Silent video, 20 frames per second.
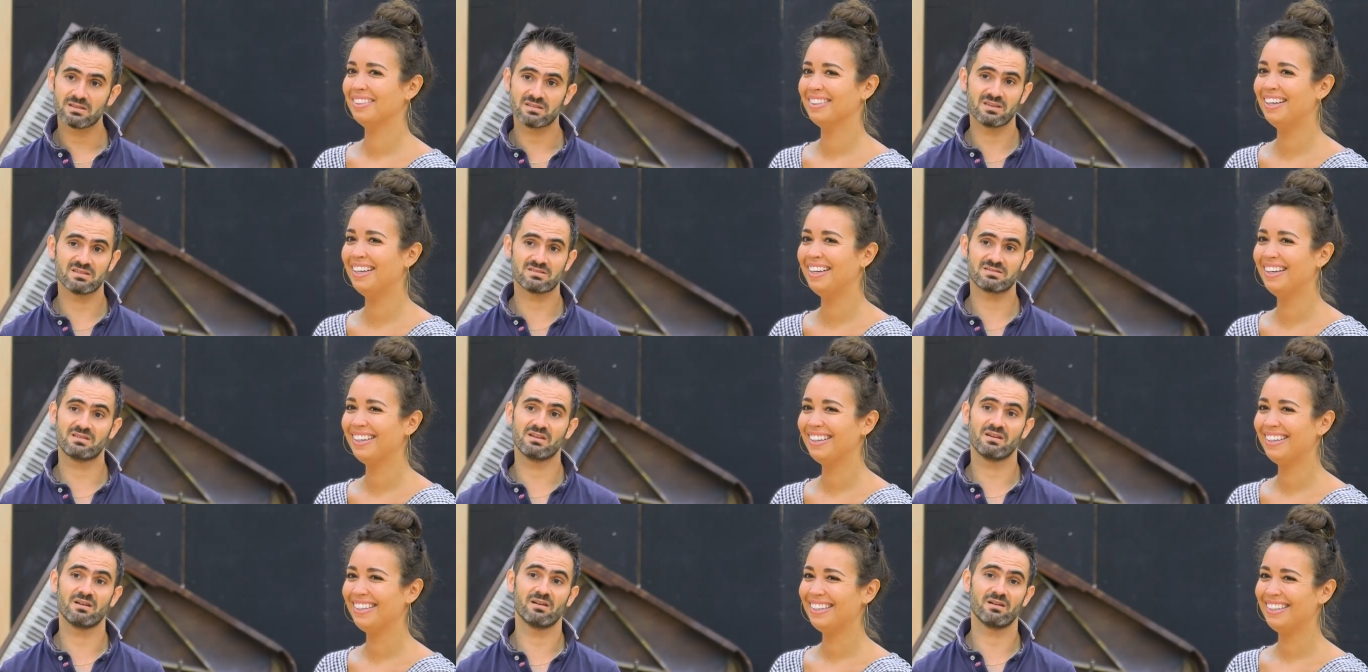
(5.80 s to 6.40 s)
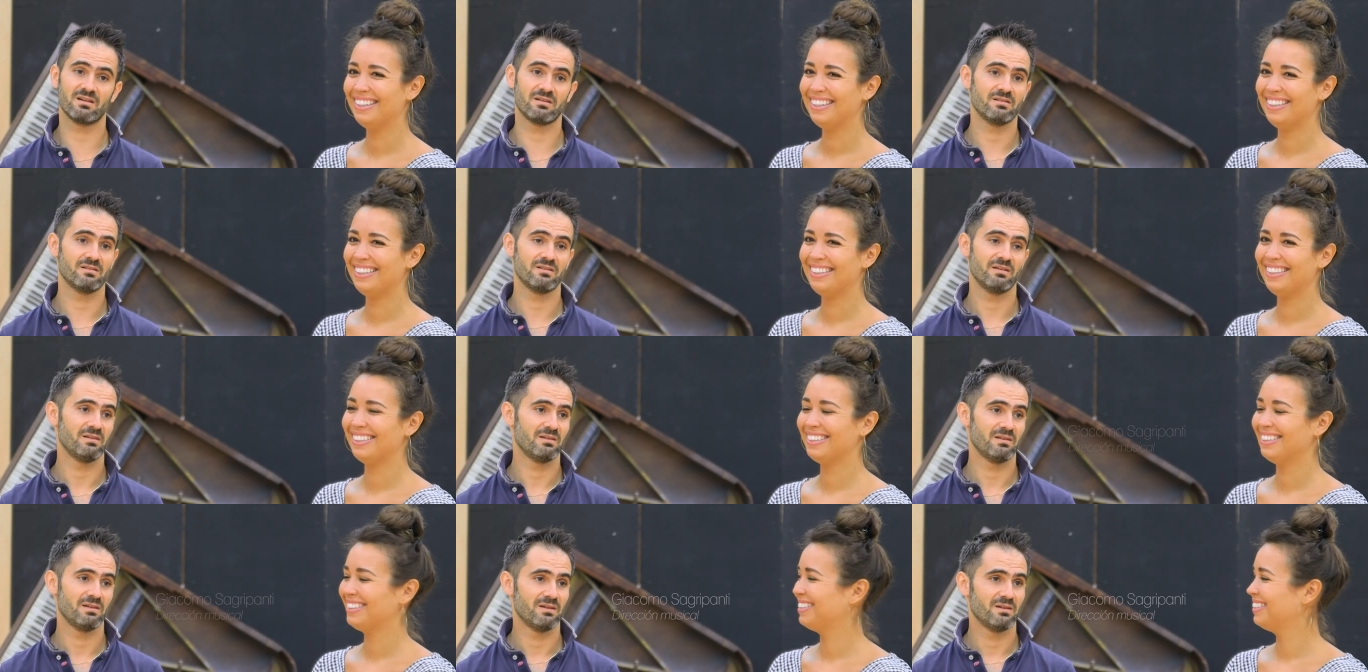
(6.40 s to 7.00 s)
Speaker 1: This is the,
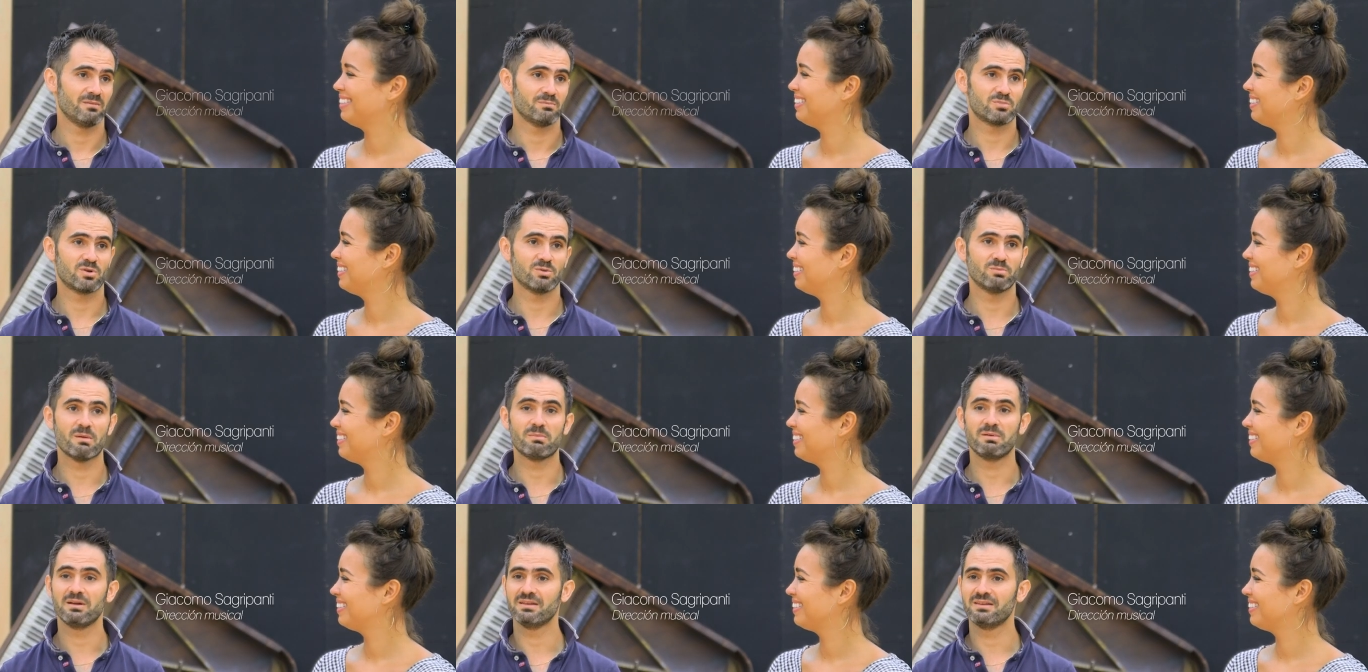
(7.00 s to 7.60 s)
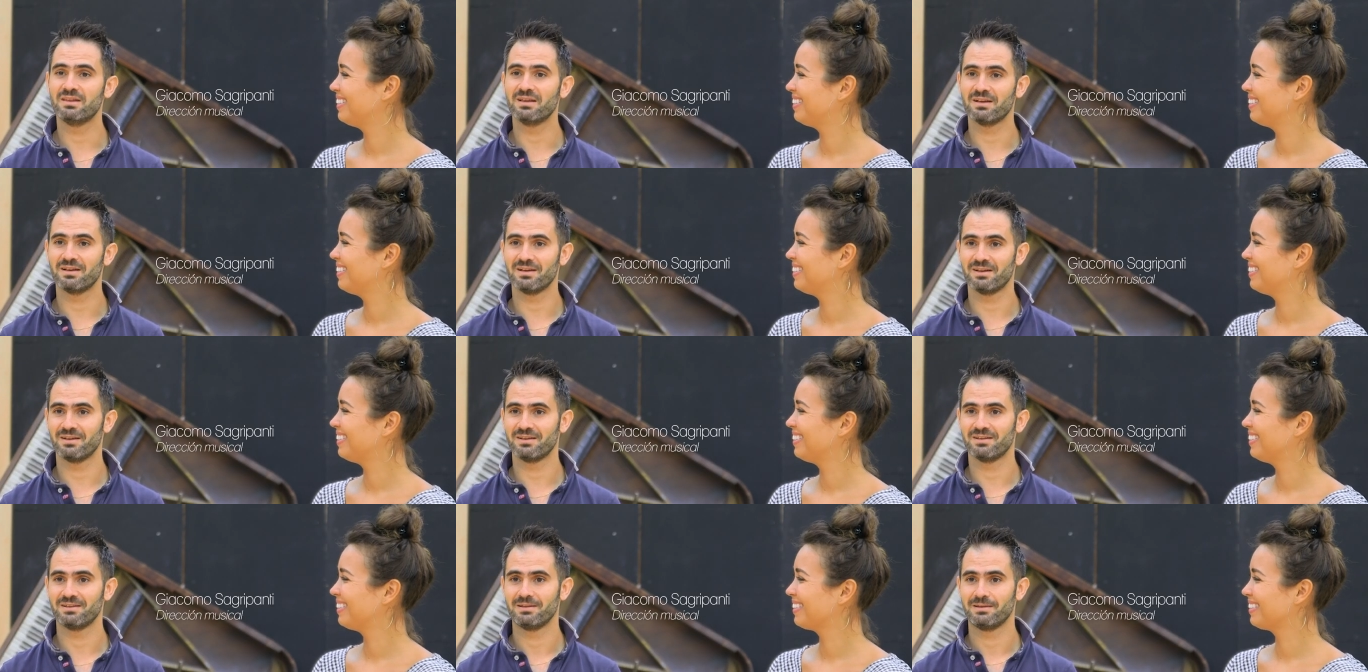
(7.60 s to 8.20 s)
probably the,
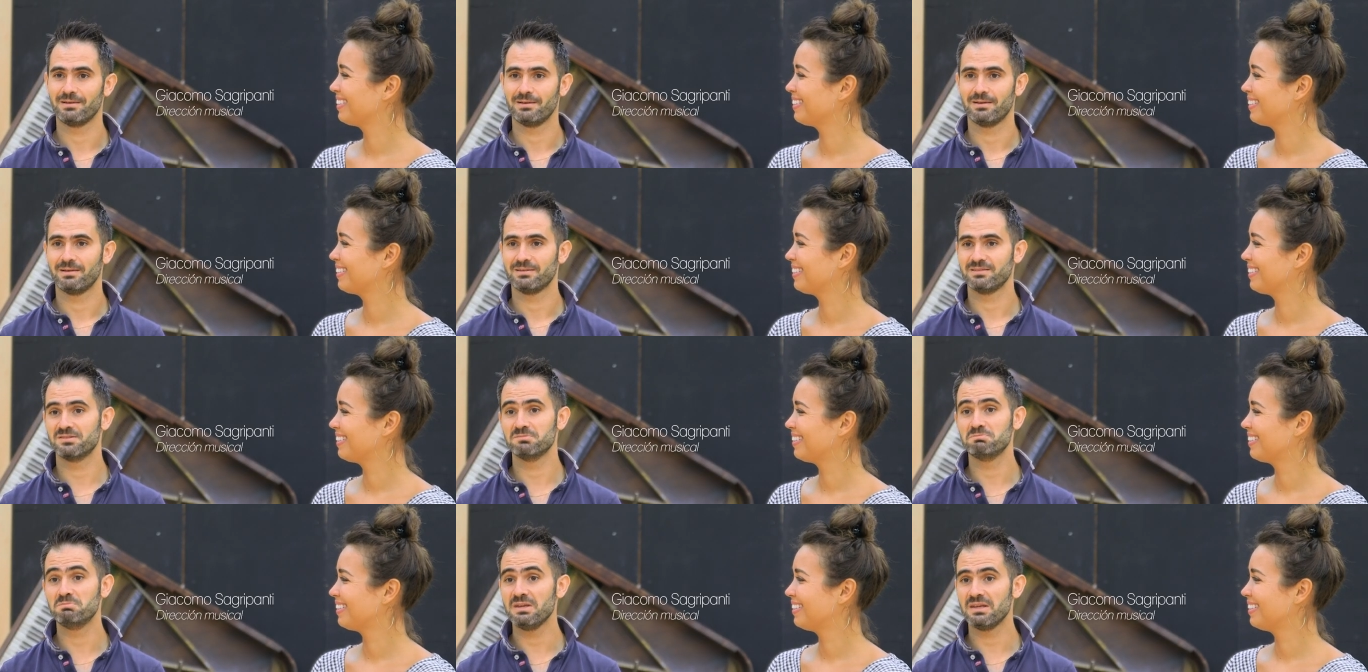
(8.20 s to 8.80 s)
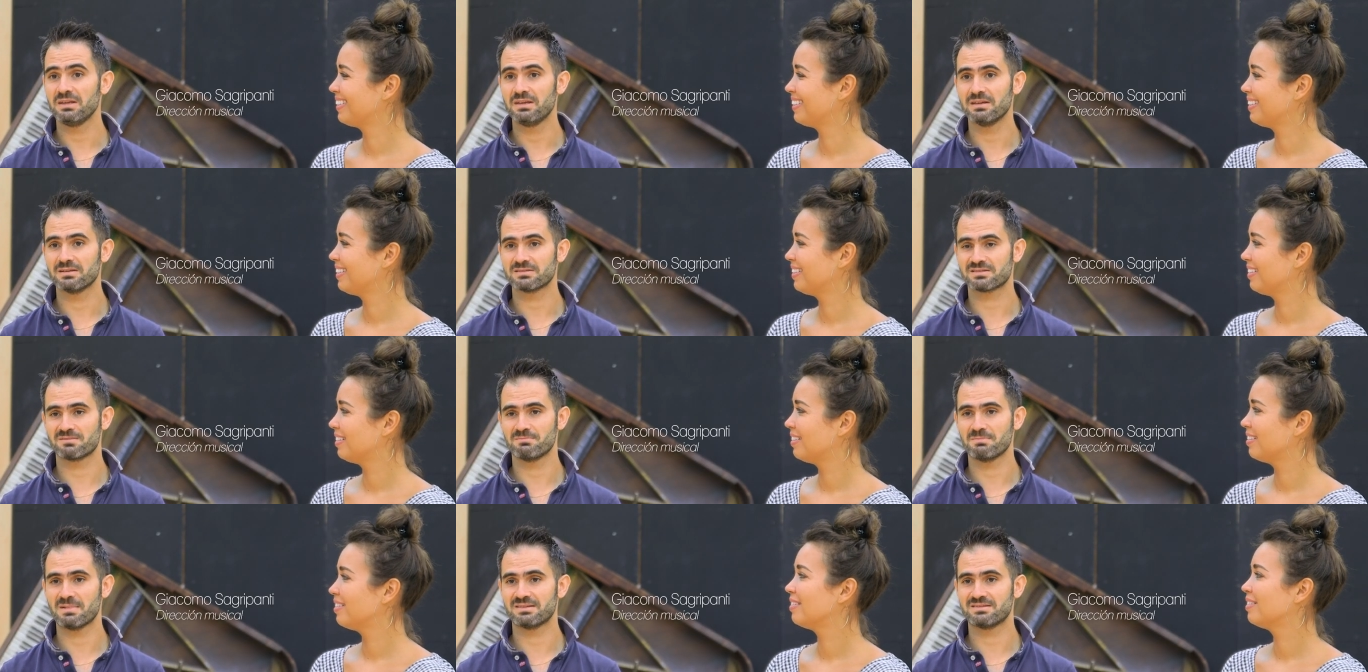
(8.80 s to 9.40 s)
the biggest
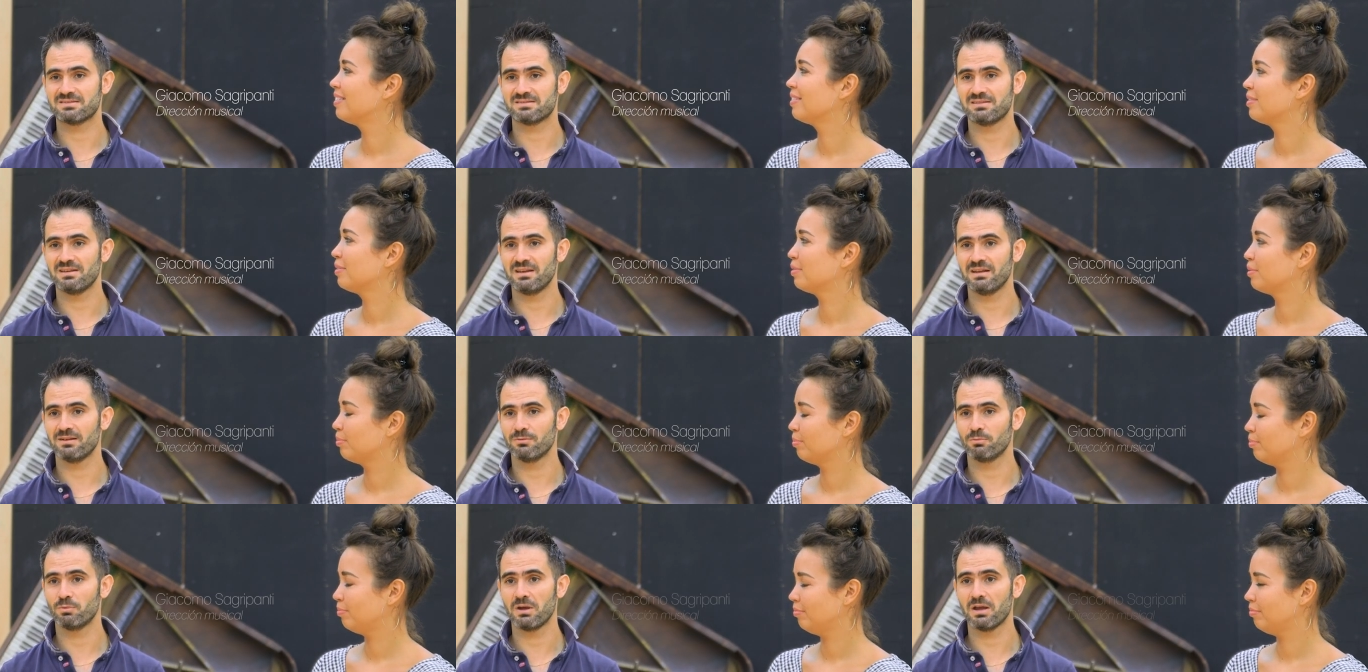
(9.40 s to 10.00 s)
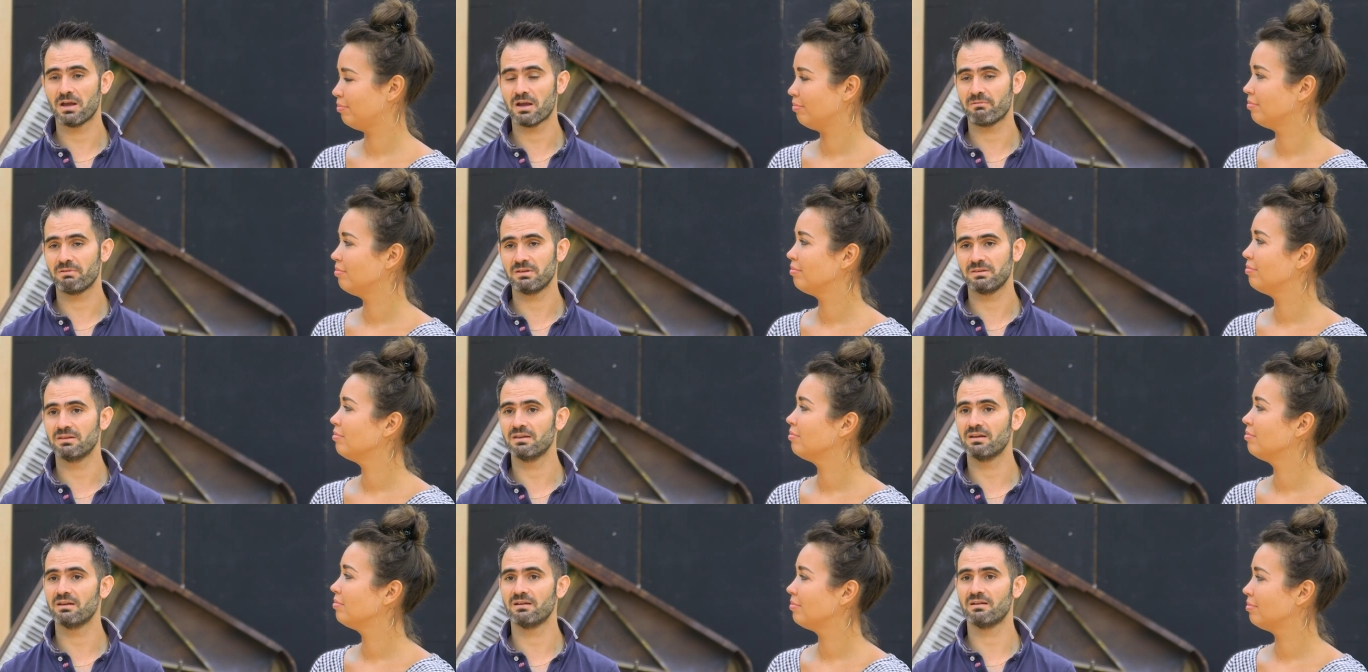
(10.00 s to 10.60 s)
mad scene we have in
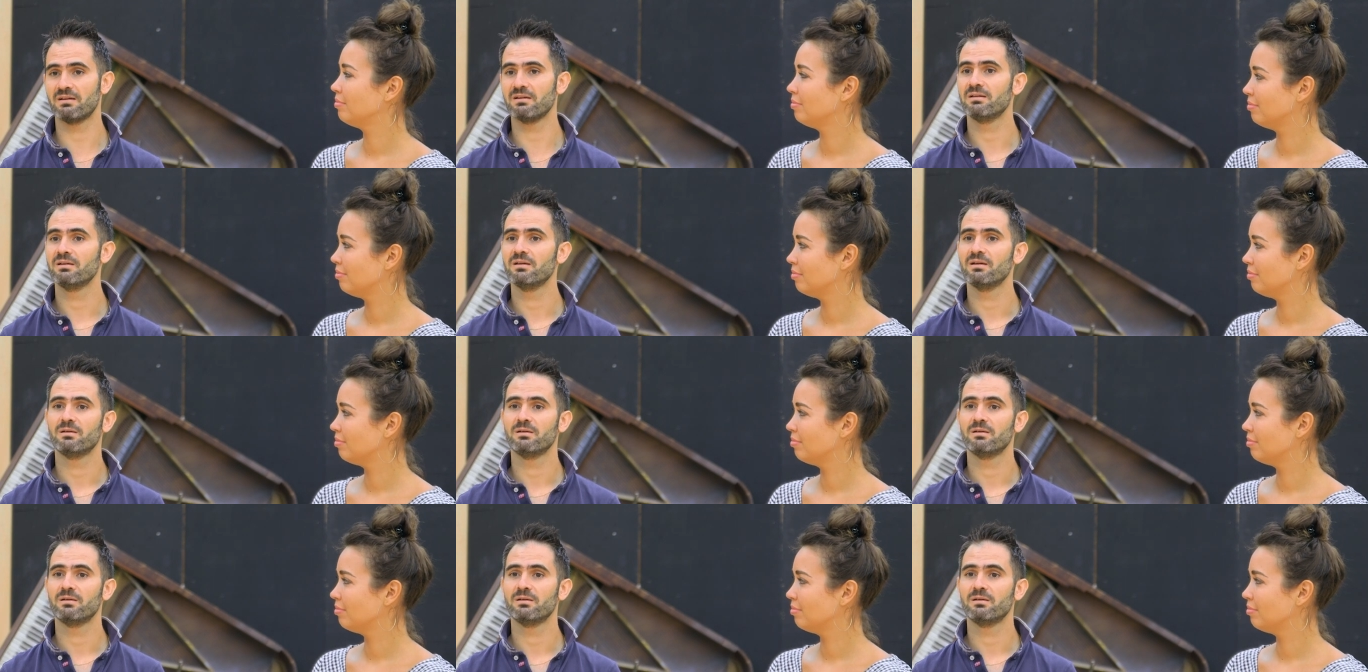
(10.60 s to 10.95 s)
the